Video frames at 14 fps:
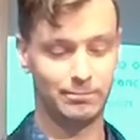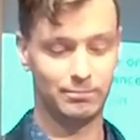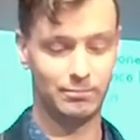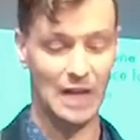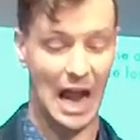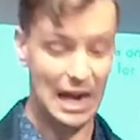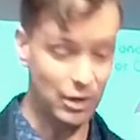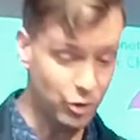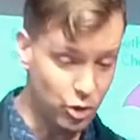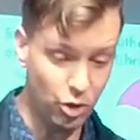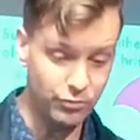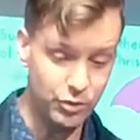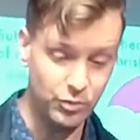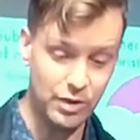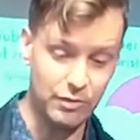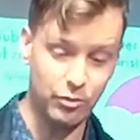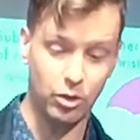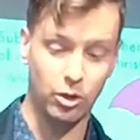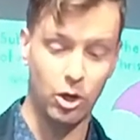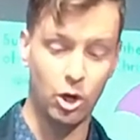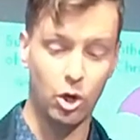I don't know if you've ever
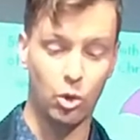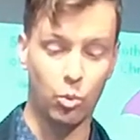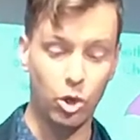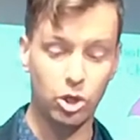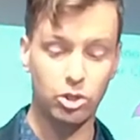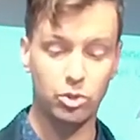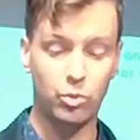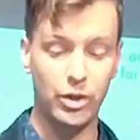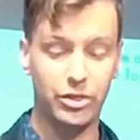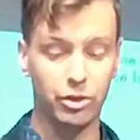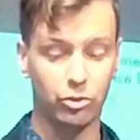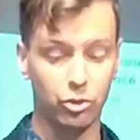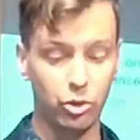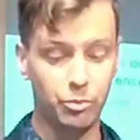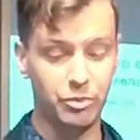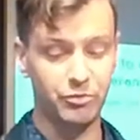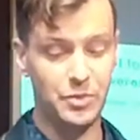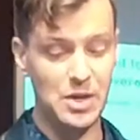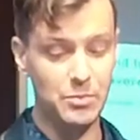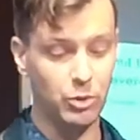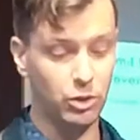worked with the group of
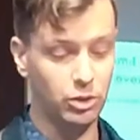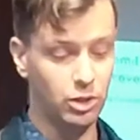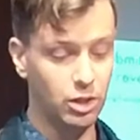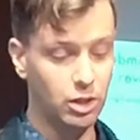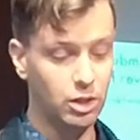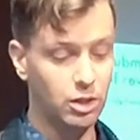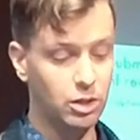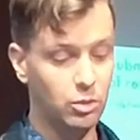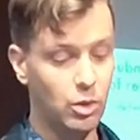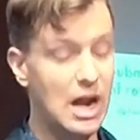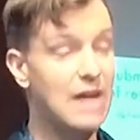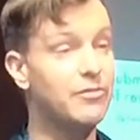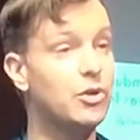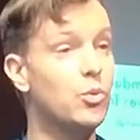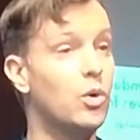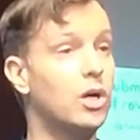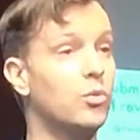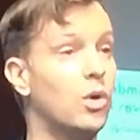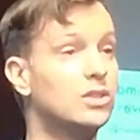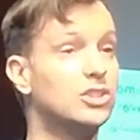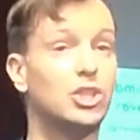people where everyone
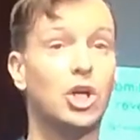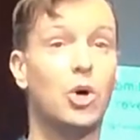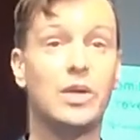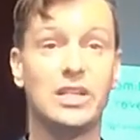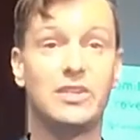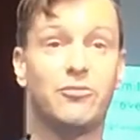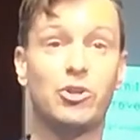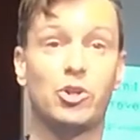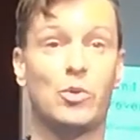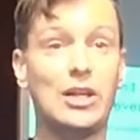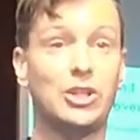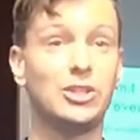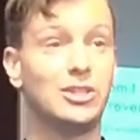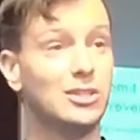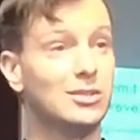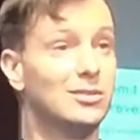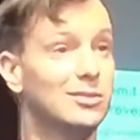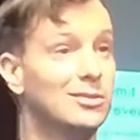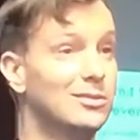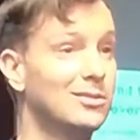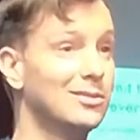wants to go in different directions.
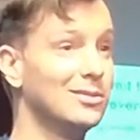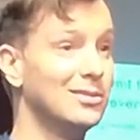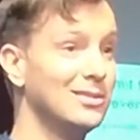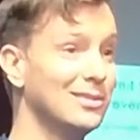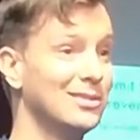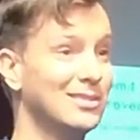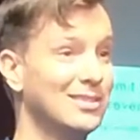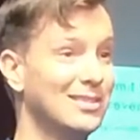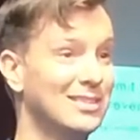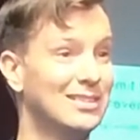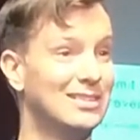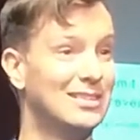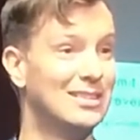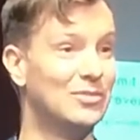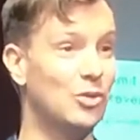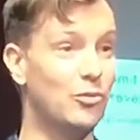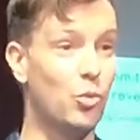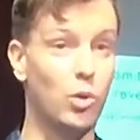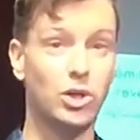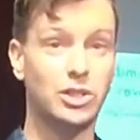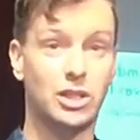Have you ever
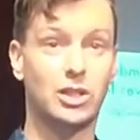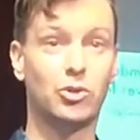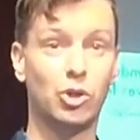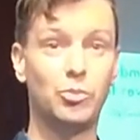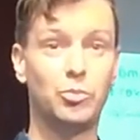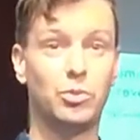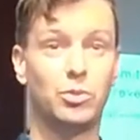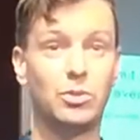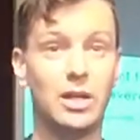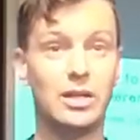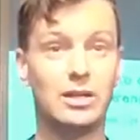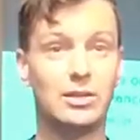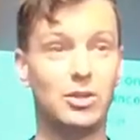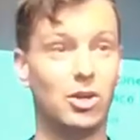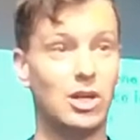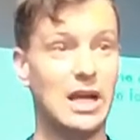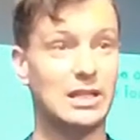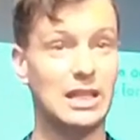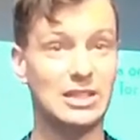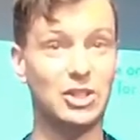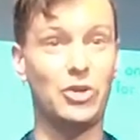worked in a group and you're like,
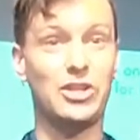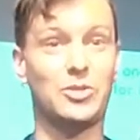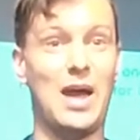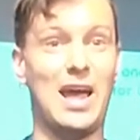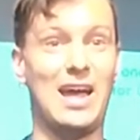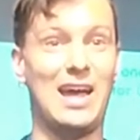let's go this way?